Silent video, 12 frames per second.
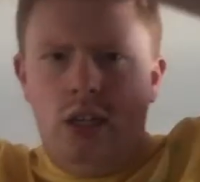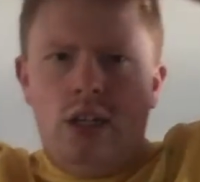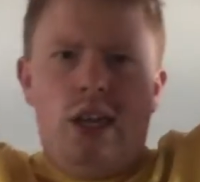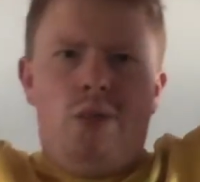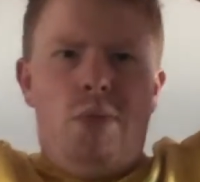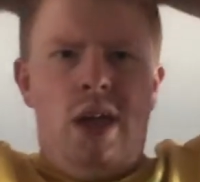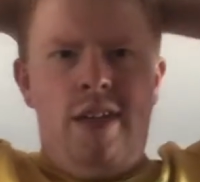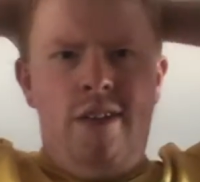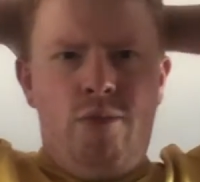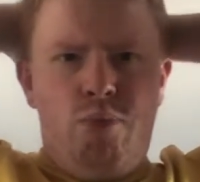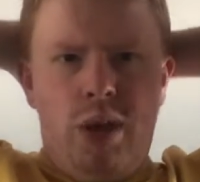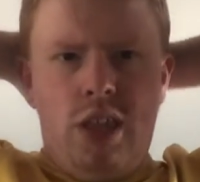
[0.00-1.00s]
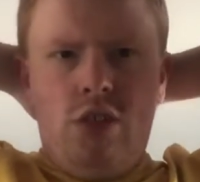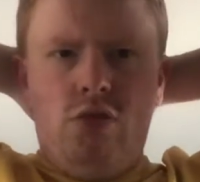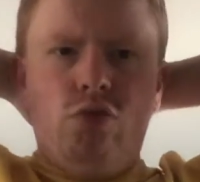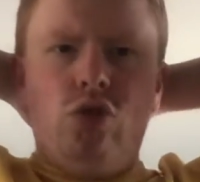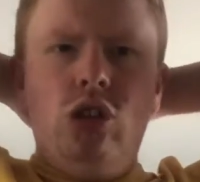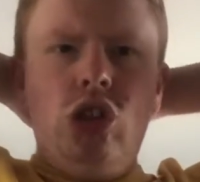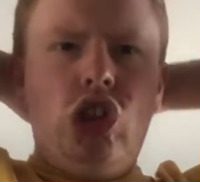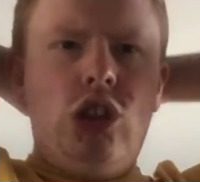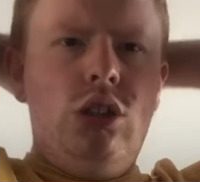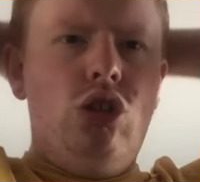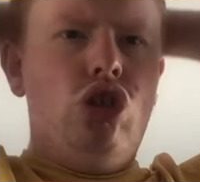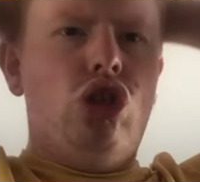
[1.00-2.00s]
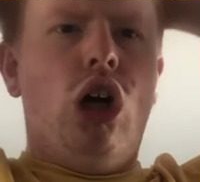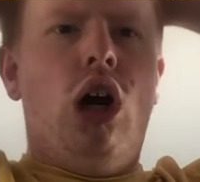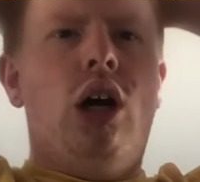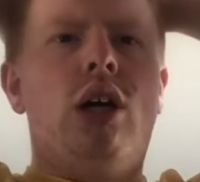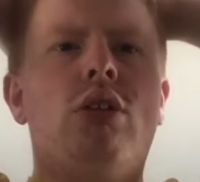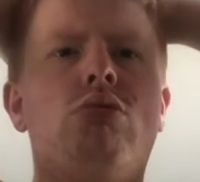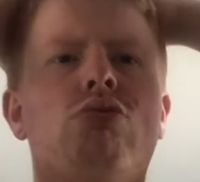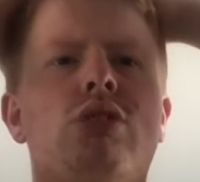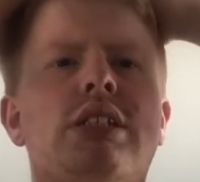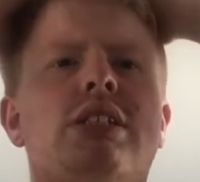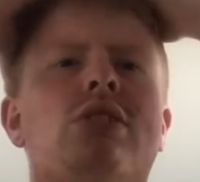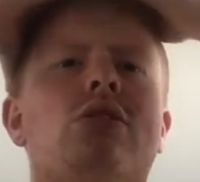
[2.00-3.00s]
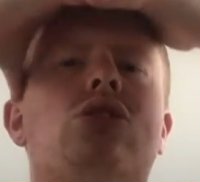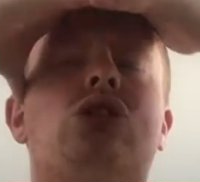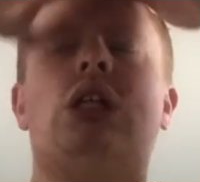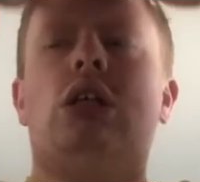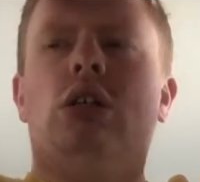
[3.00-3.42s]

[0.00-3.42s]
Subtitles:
he may have been a Russian dark wizard,